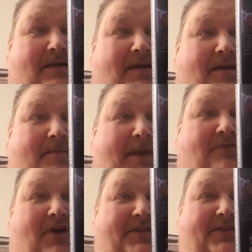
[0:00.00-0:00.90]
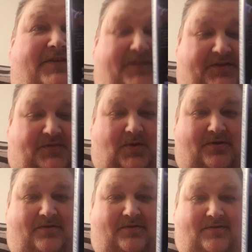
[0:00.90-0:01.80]
Meg Ryan's in this one
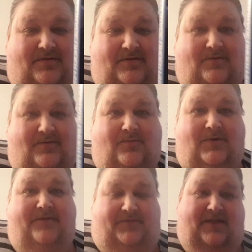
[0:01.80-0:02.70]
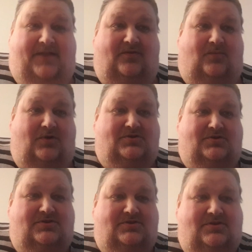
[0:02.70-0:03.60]
with Denzel
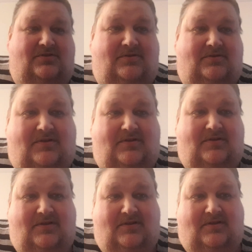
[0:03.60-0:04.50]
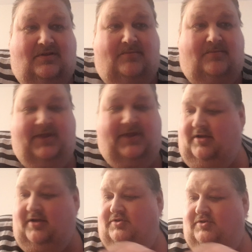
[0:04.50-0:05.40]
Washington. But yeah,
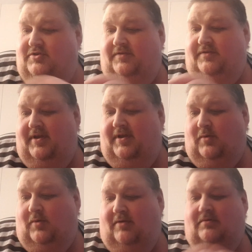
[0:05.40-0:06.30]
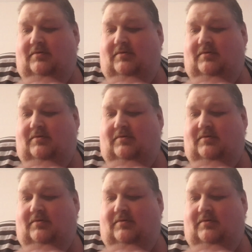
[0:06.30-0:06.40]
Courage Under Fire. Wow.